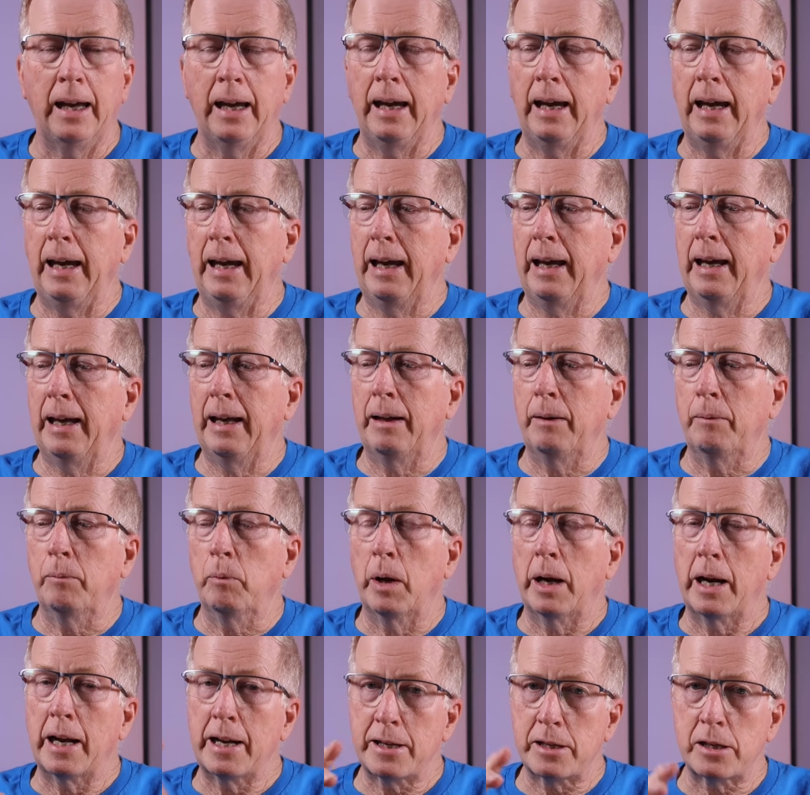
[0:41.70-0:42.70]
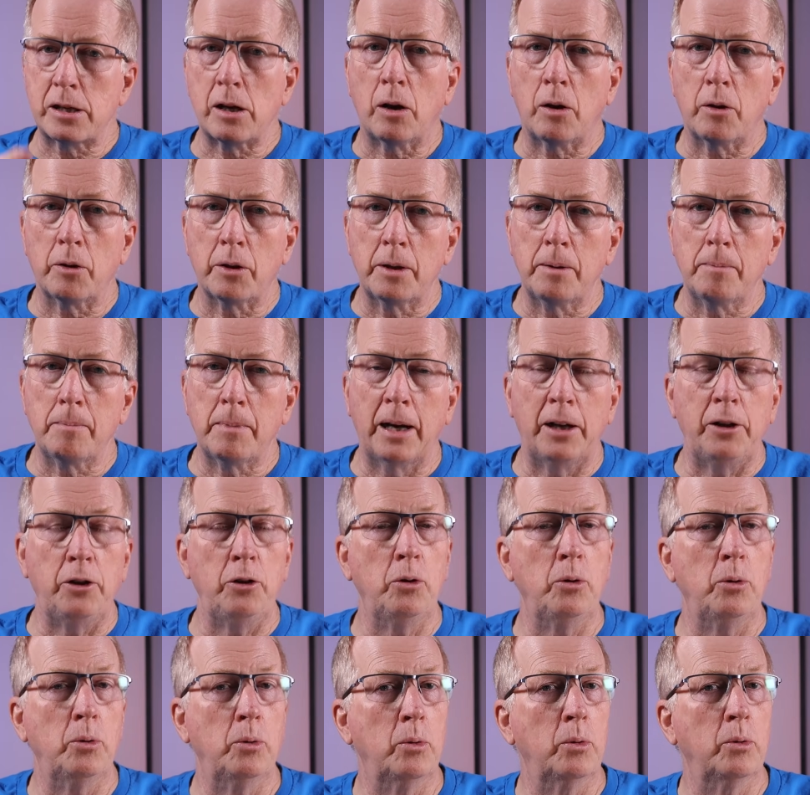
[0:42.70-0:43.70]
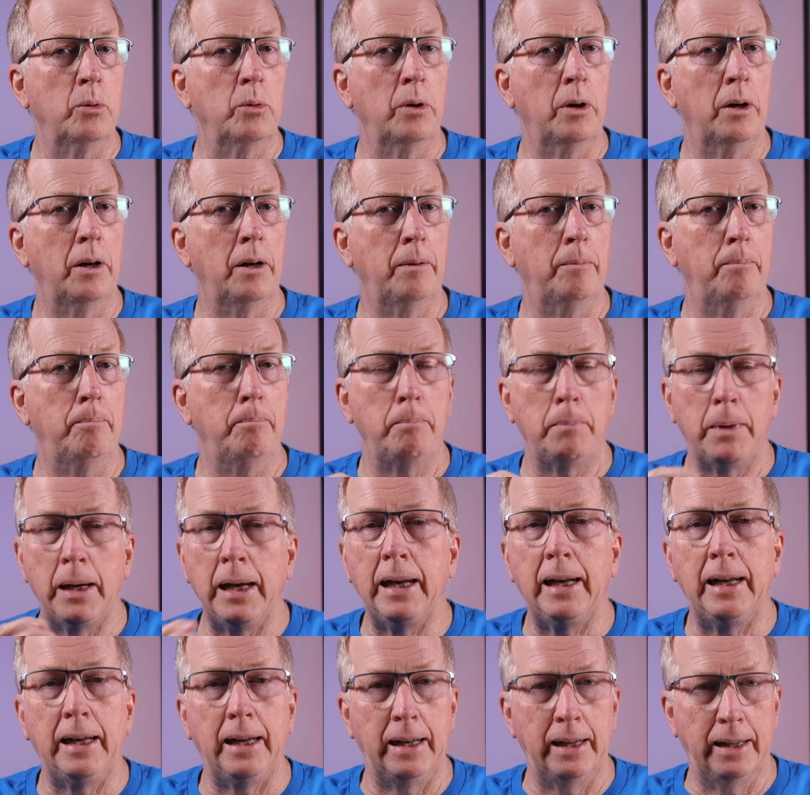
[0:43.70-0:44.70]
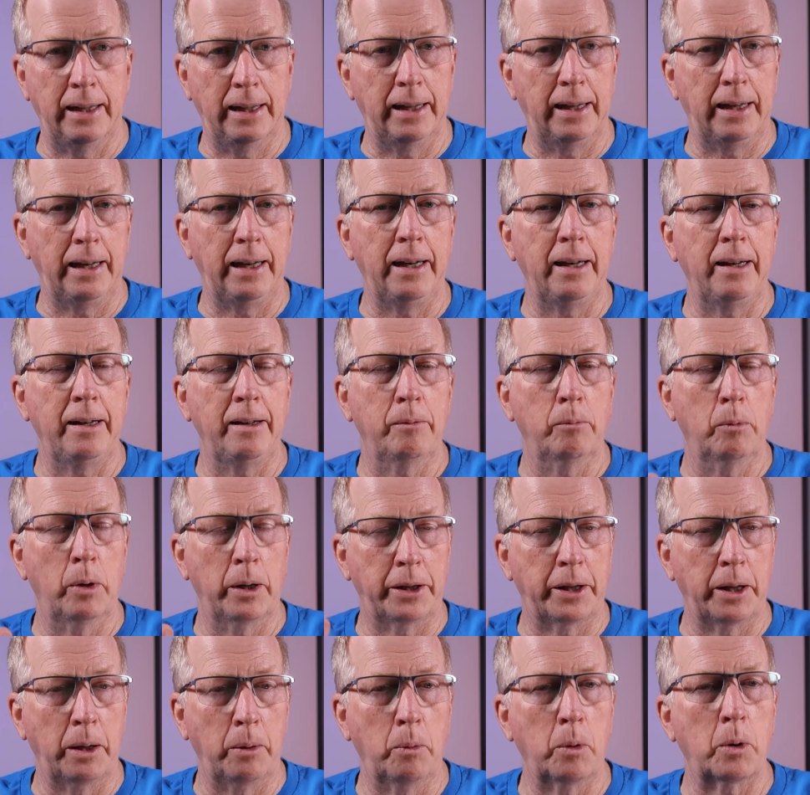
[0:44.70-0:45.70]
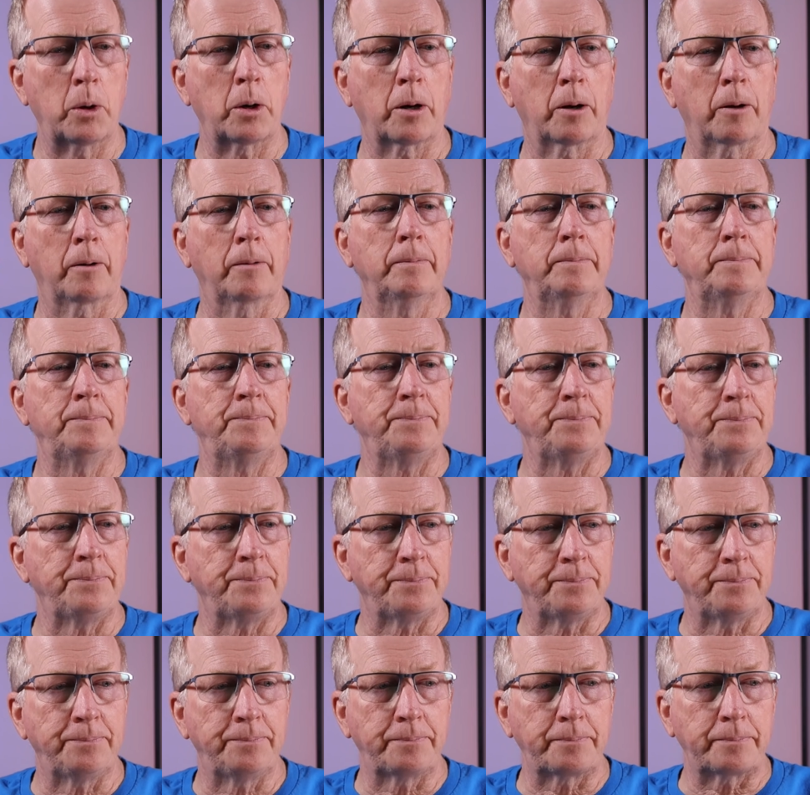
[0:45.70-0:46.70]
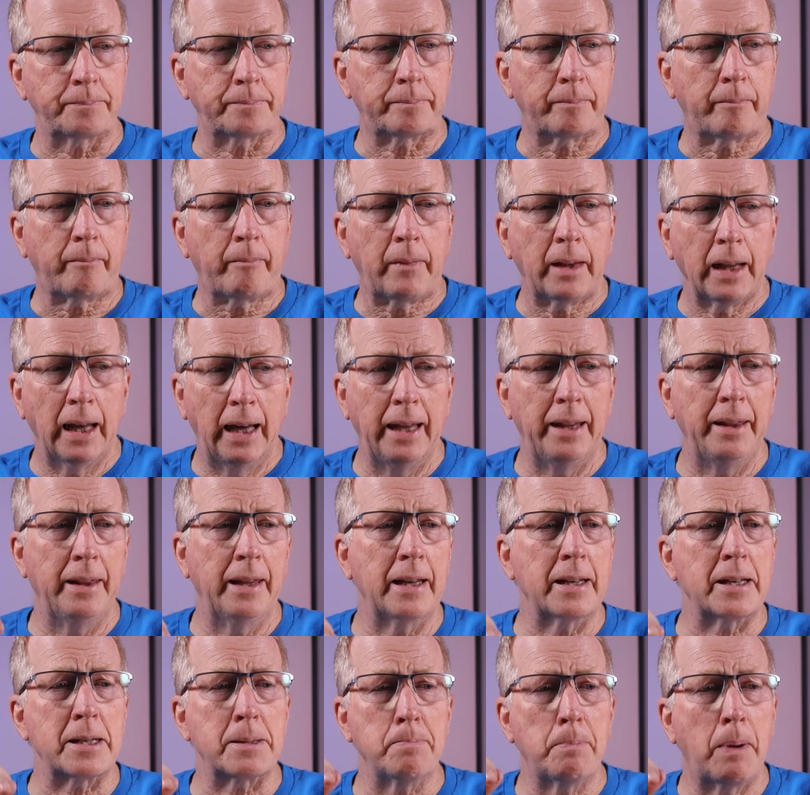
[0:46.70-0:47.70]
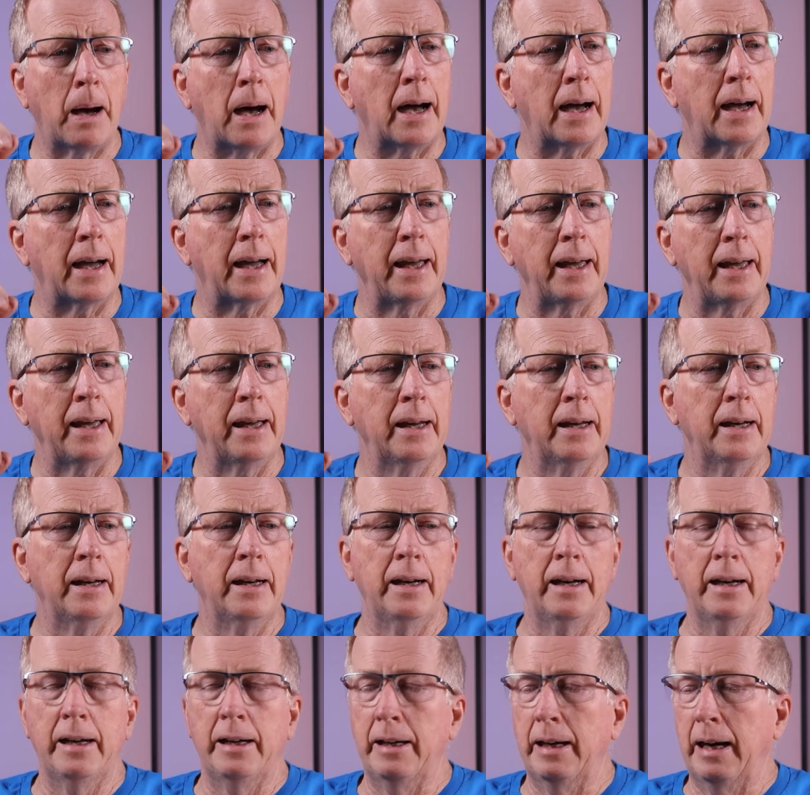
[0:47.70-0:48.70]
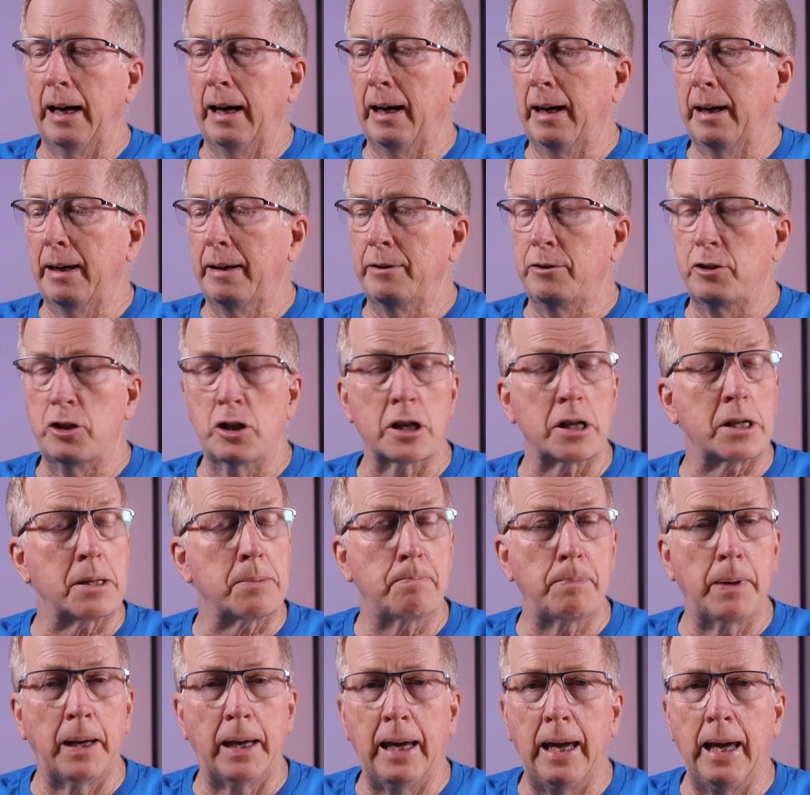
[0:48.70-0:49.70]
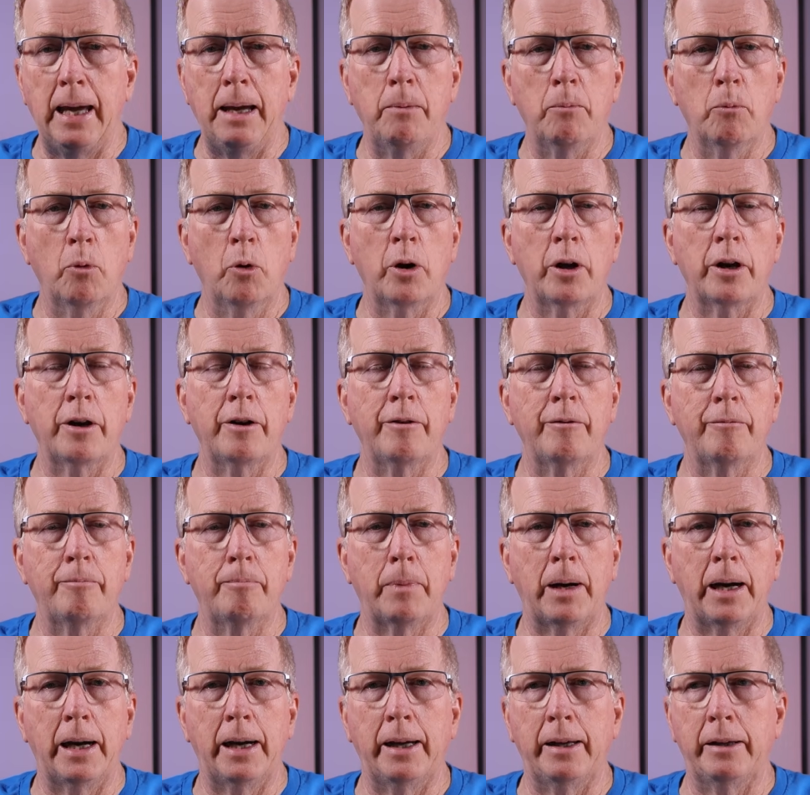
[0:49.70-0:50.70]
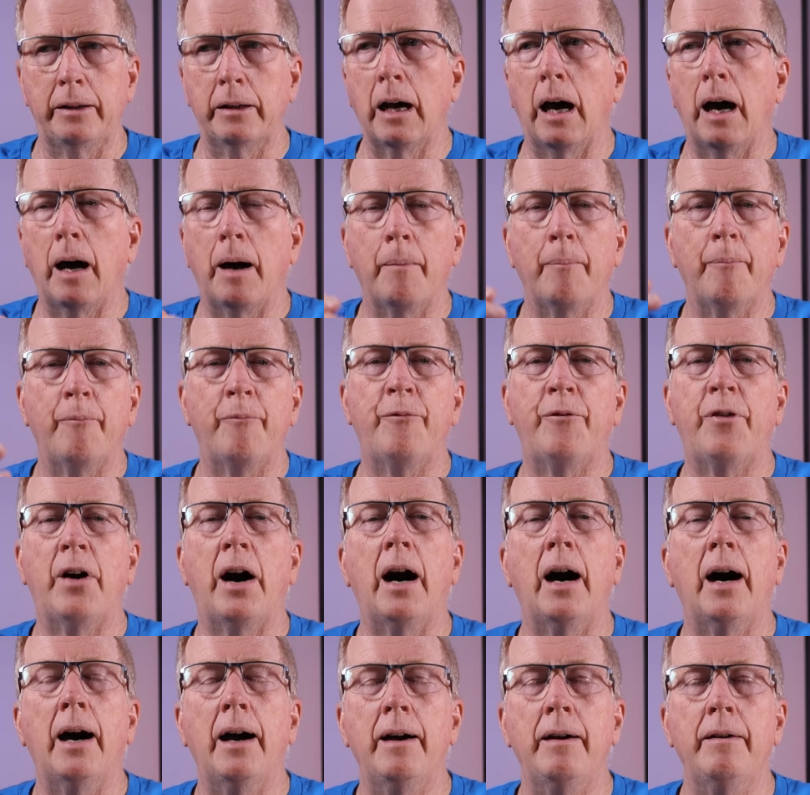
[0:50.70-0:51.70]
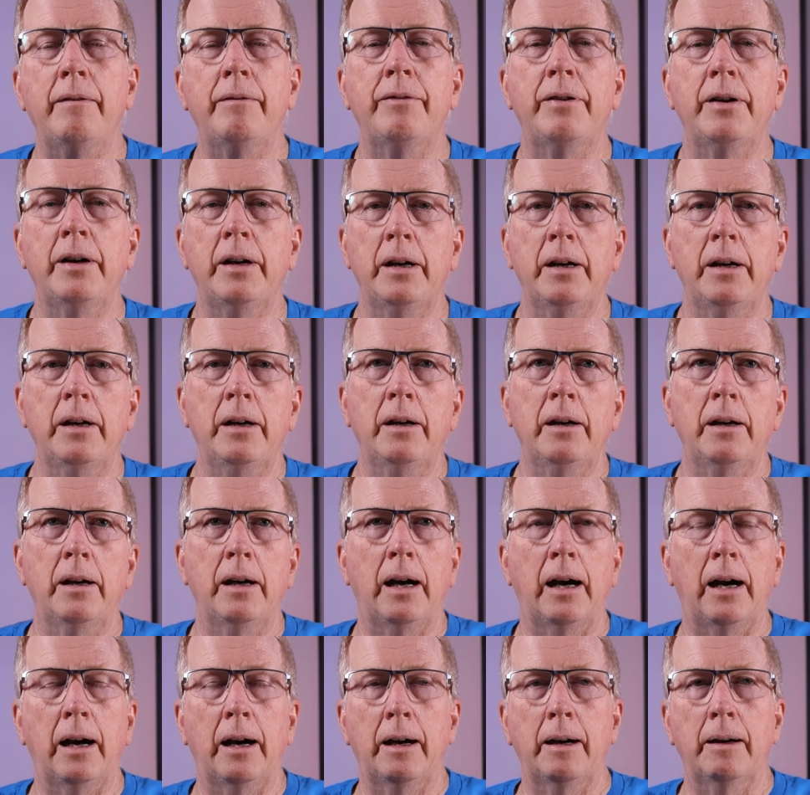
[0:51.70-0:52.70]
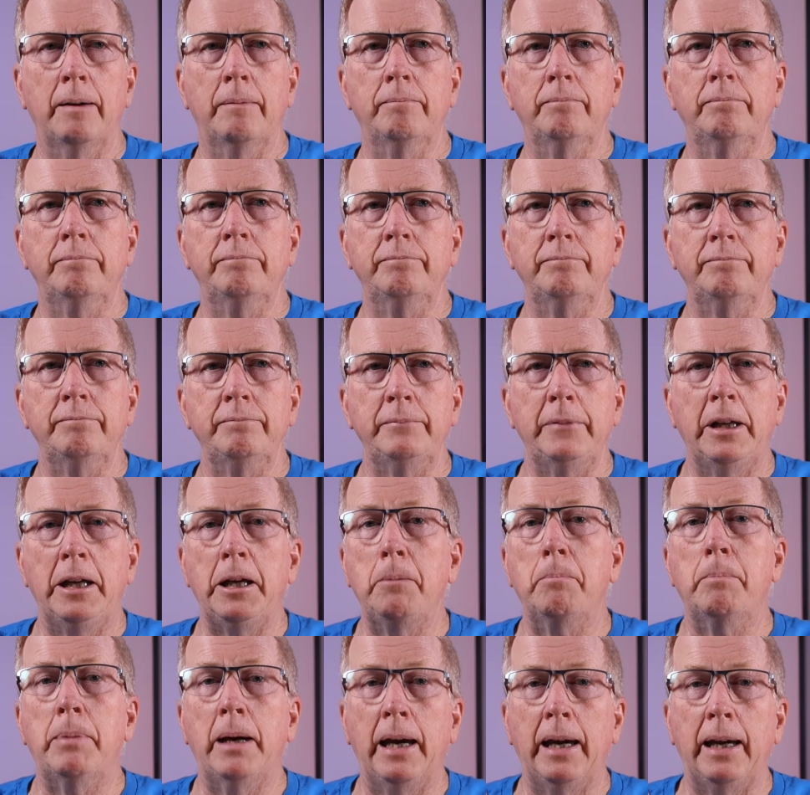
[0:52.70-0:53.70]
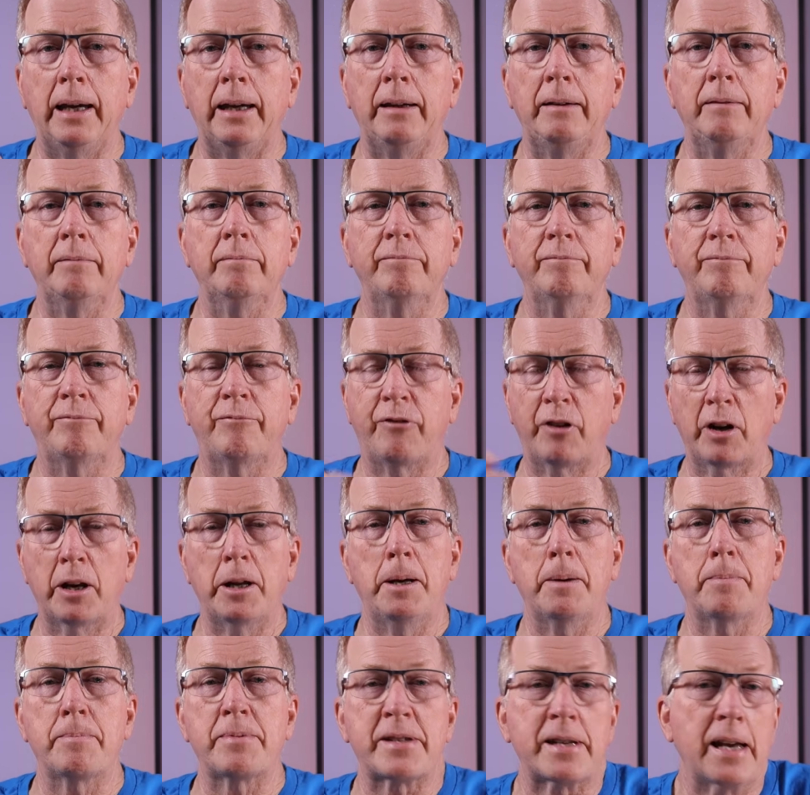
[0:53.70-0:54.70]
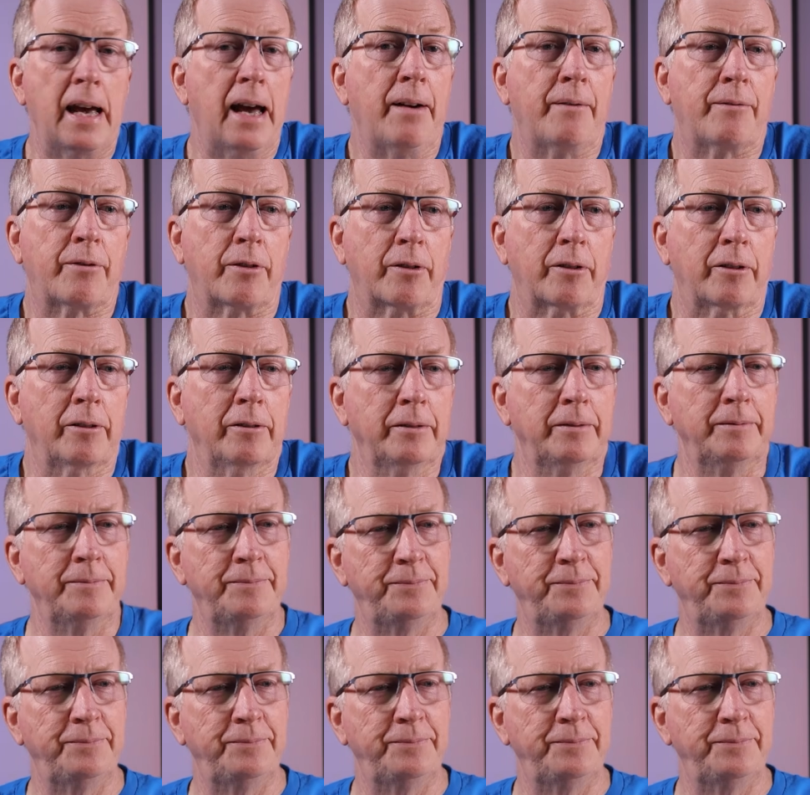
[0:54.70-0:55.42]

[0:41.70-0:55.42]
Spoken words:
and when I saw them, I knew immediately what they were. And this buy just became one of my top 5 eBay flips ever.